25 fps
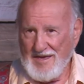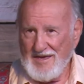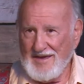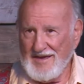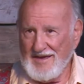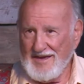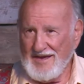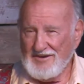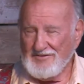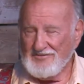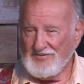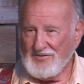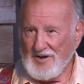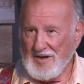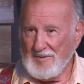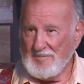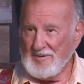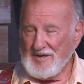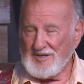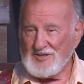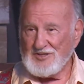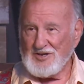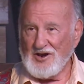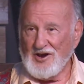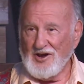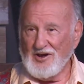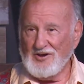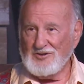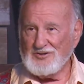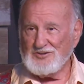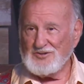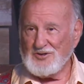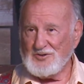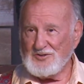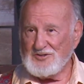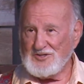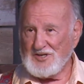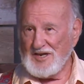in Philippians it
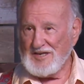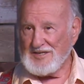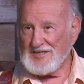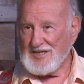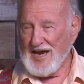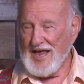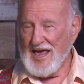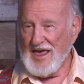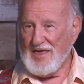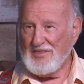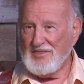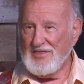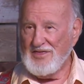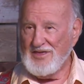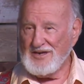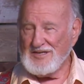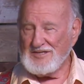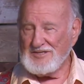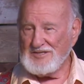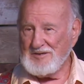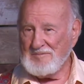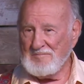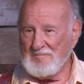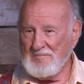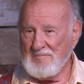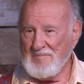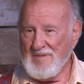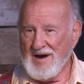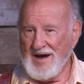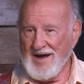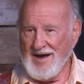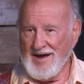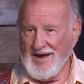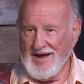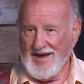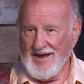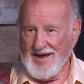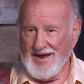also says, "Let this
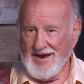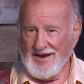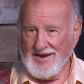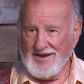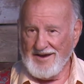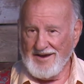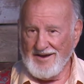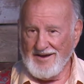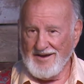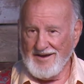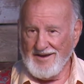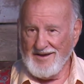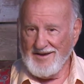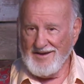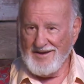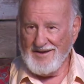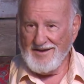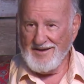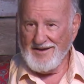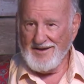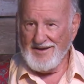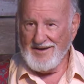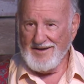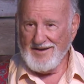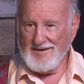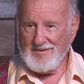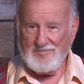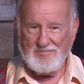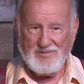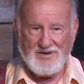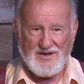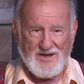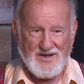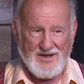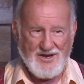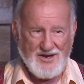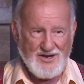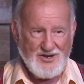mind
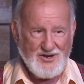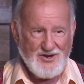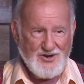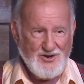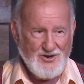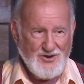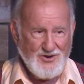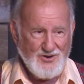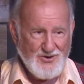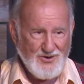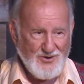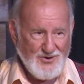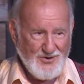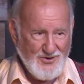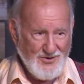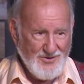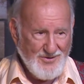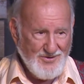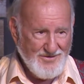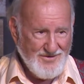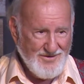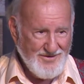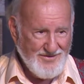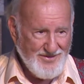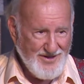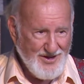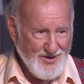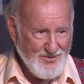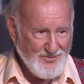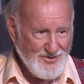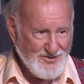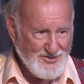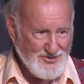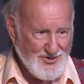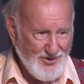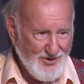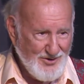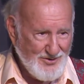be in you that
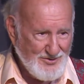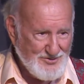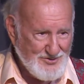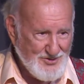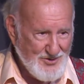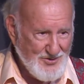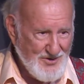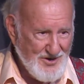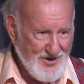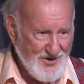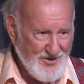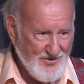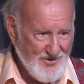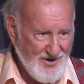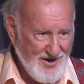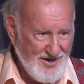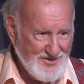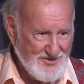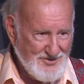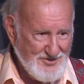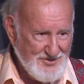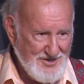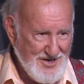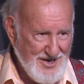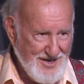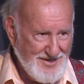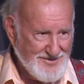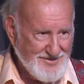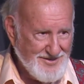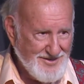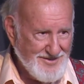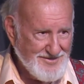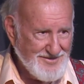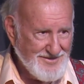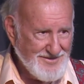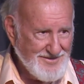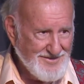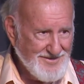was also in Christ
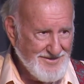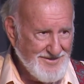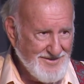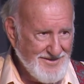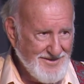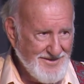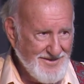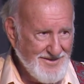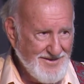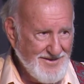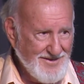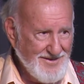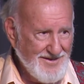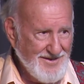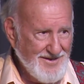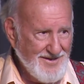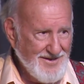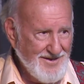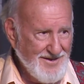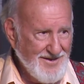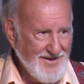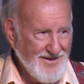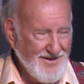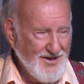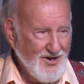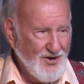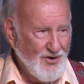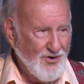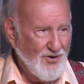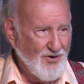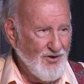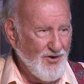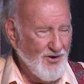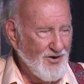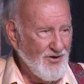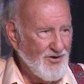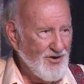Jesus." Or,